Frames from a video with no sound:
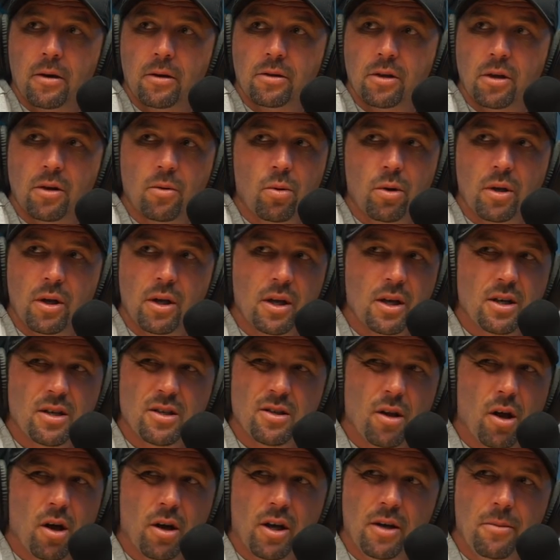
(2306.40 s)
Don't know what it
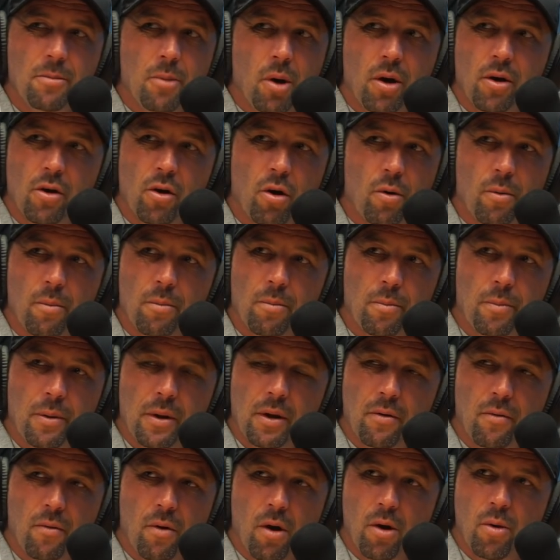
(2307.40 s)
is. Lucky might not be
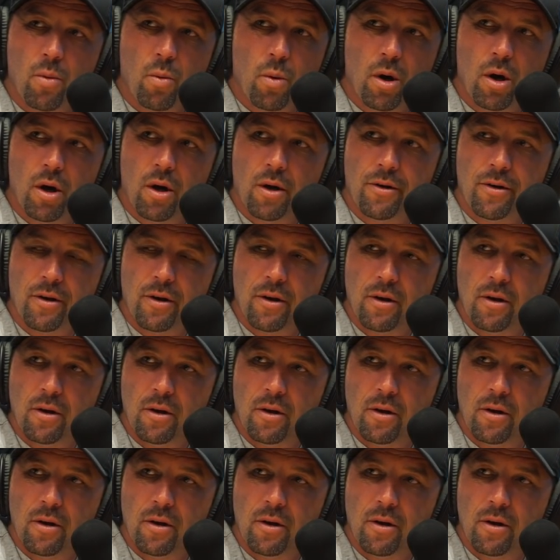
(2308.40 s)
the right word.